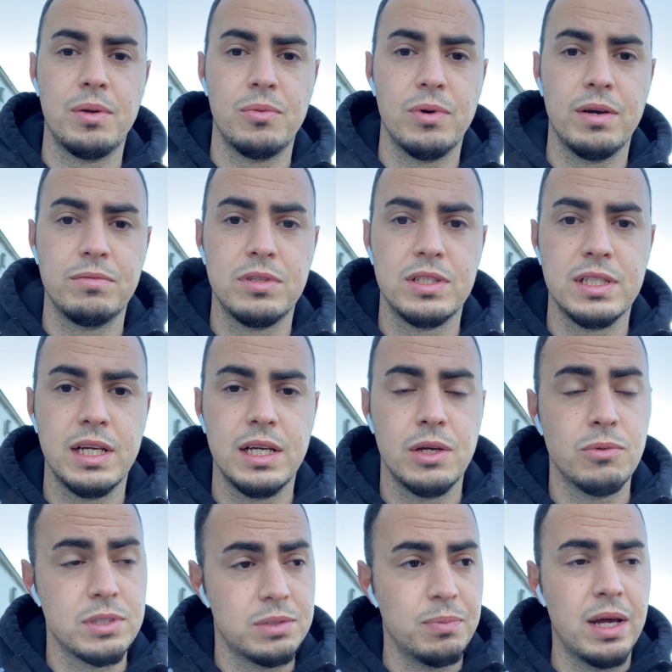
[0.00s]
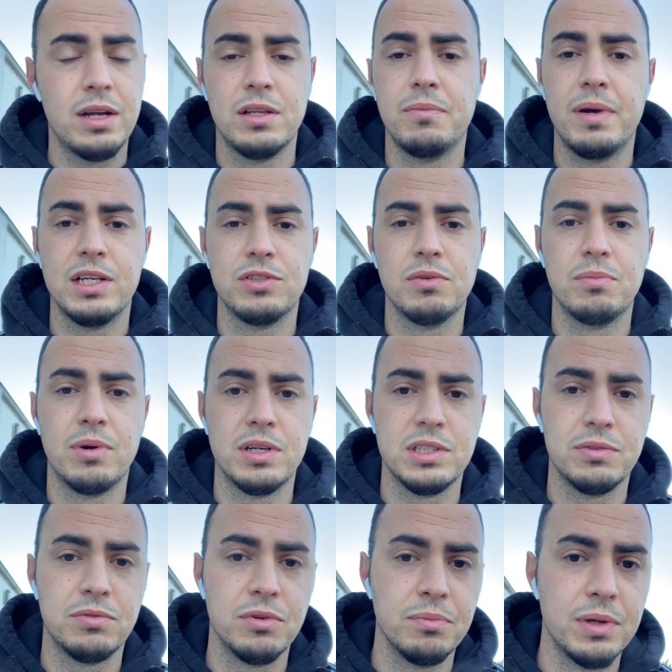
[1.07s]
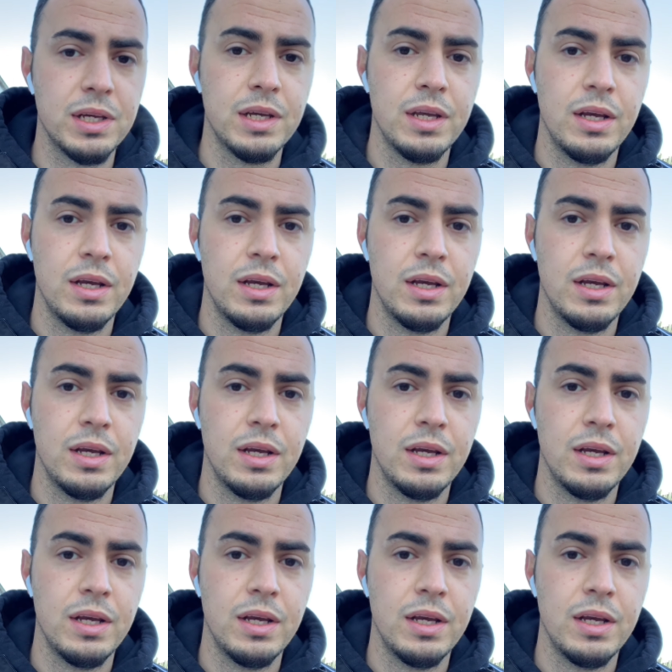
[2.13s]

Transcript: We have to say he was the man of the match for Barça for me,